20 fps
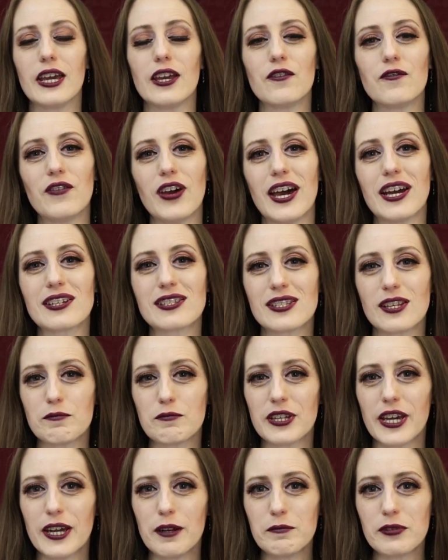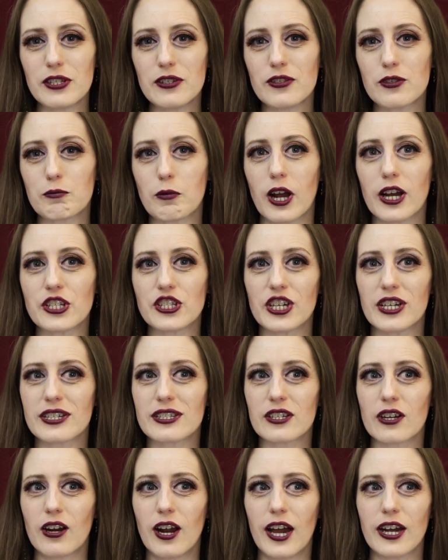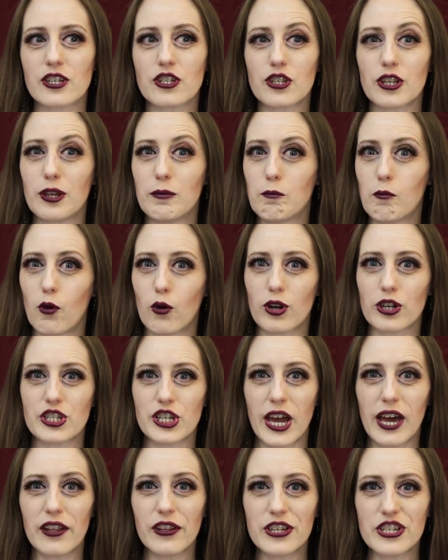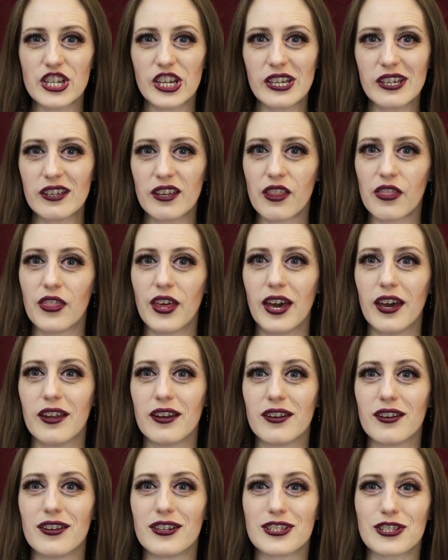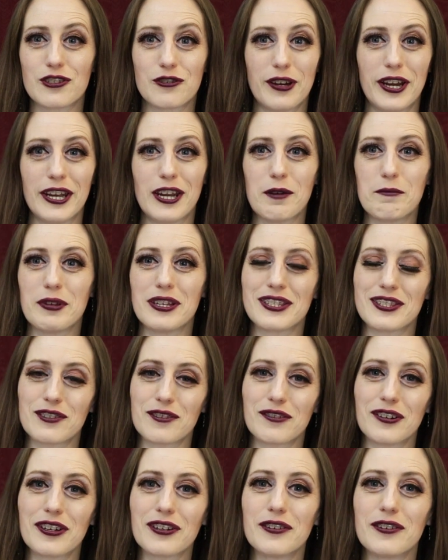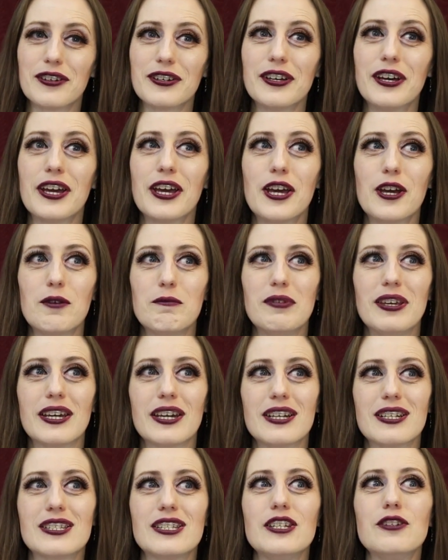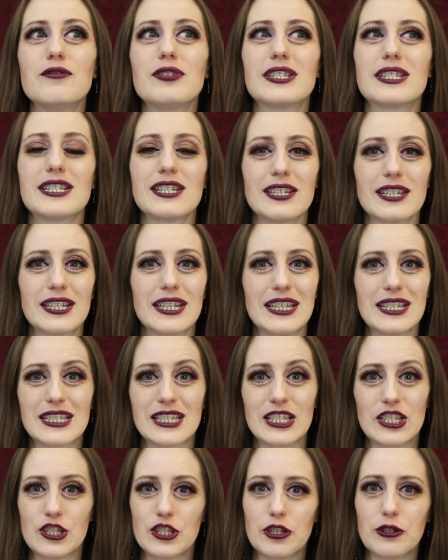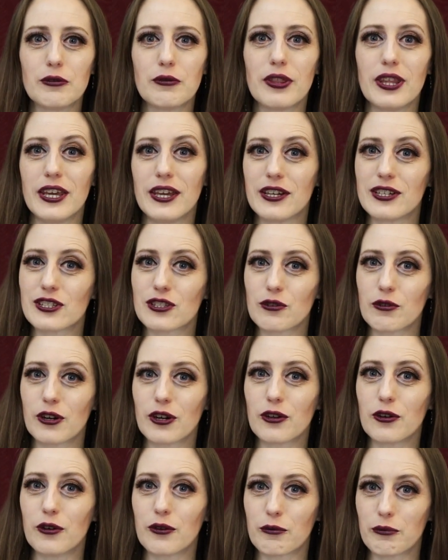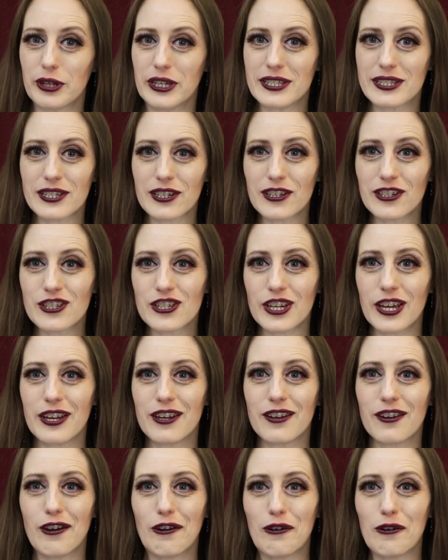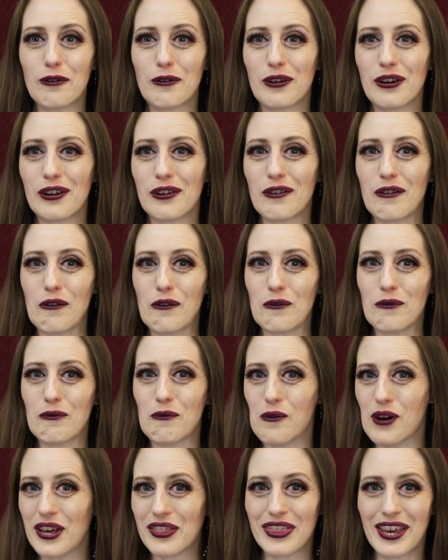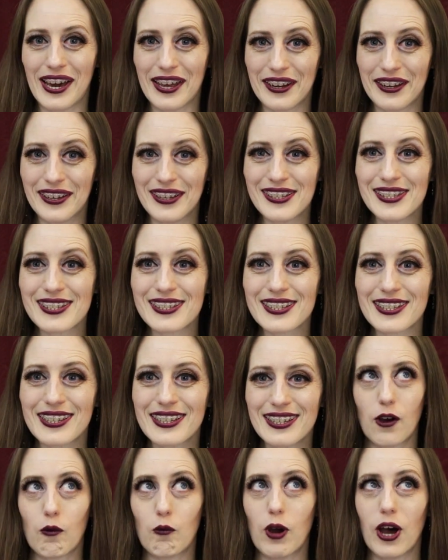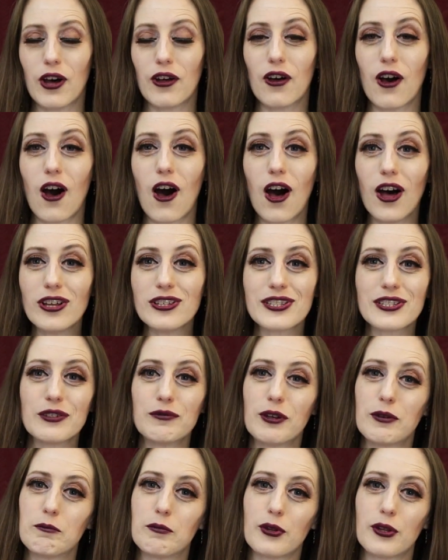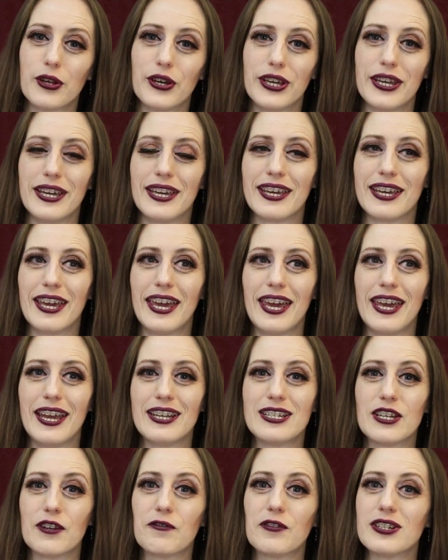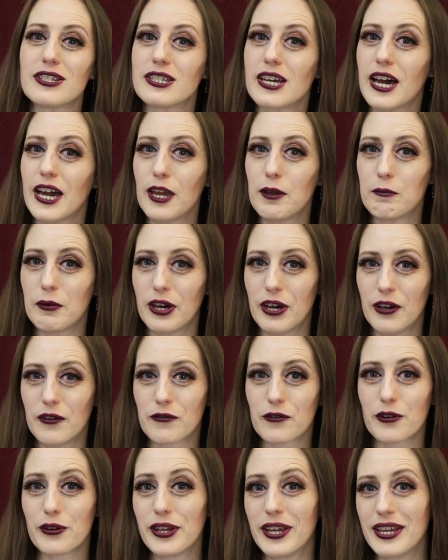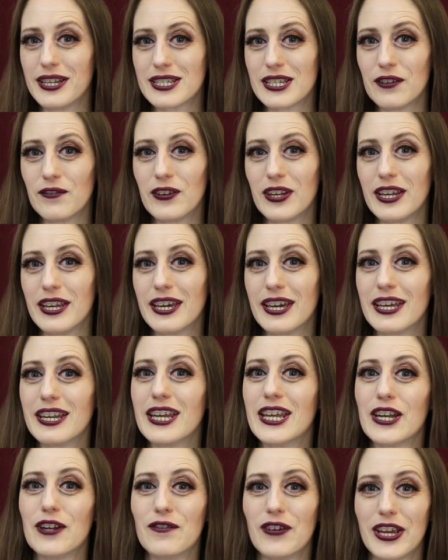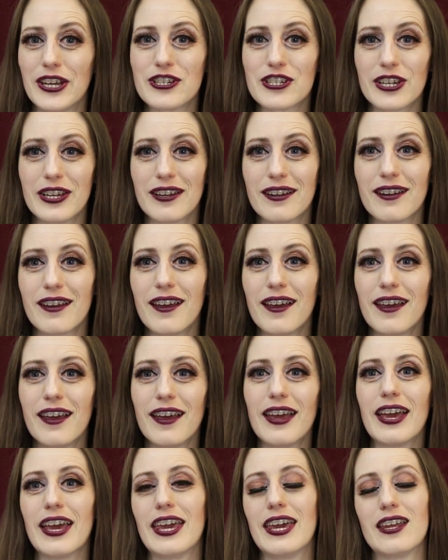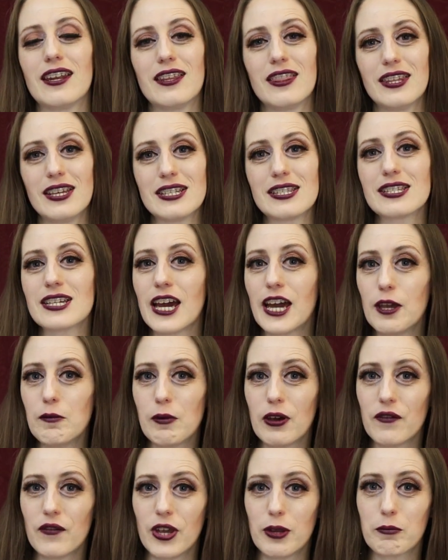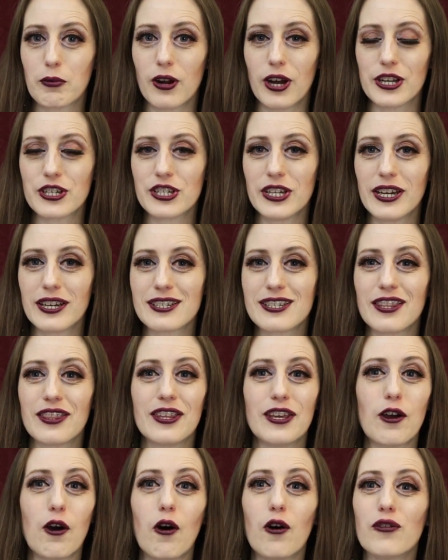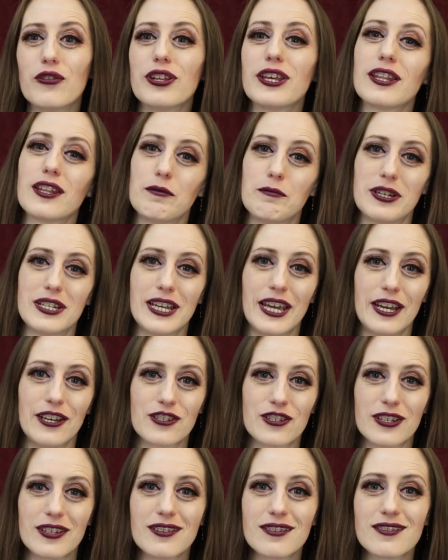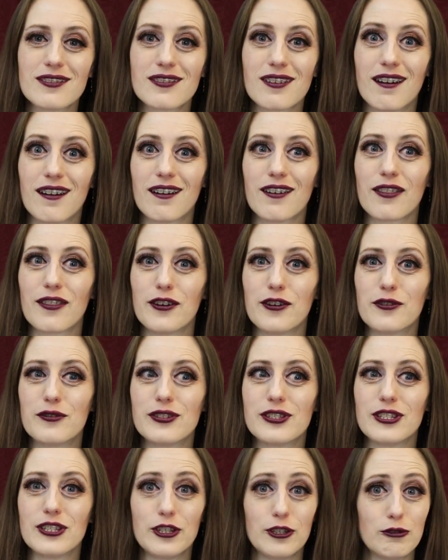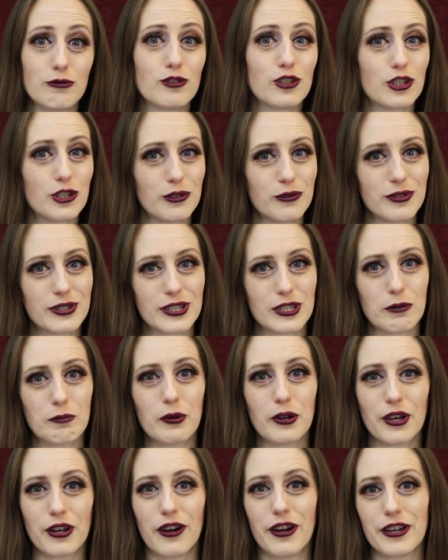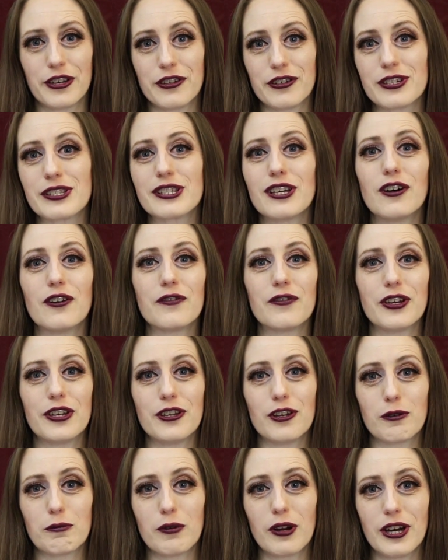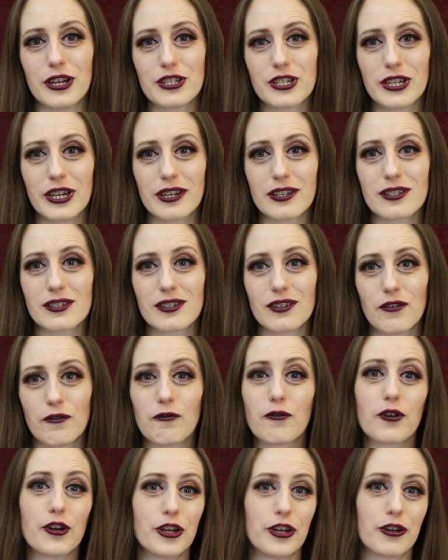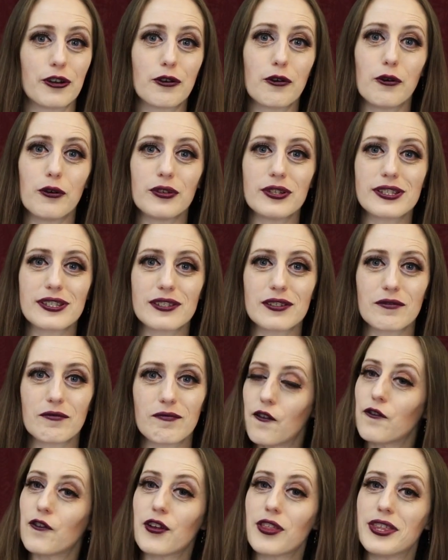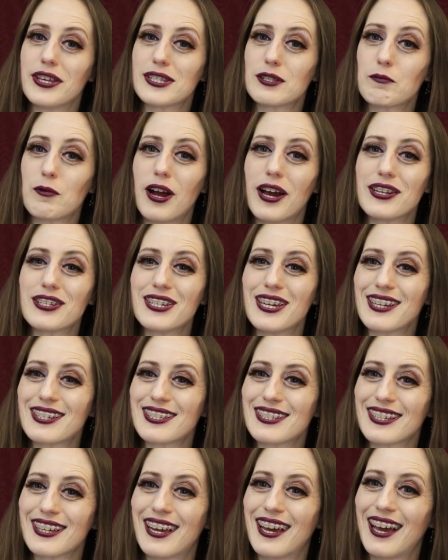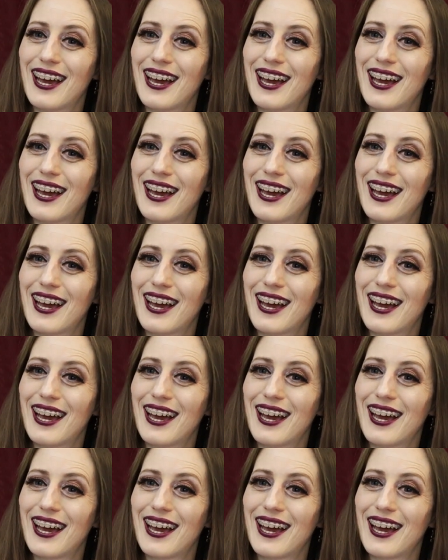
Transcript: In fact, sometimes those projects are actually more challenging than straight up historical because you still need to do the historical research and know what that is, while also employing a different type of creativity and innovation. And in this type of a project, the only limitations are those you choose to put on yourself and your project for your goals. For this project,